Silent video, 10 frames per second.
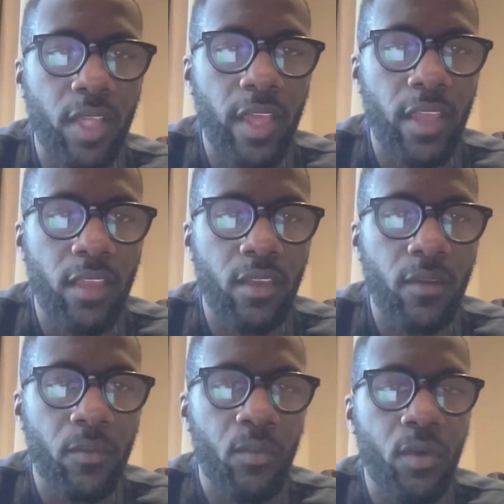like:
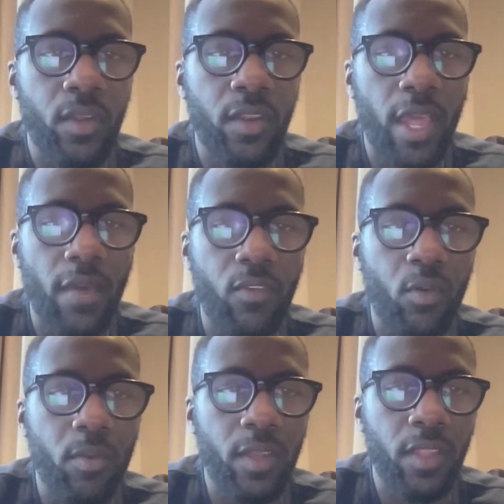1, have an
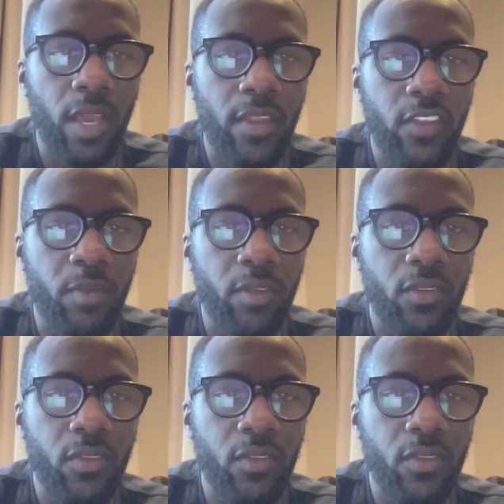opening line that speaks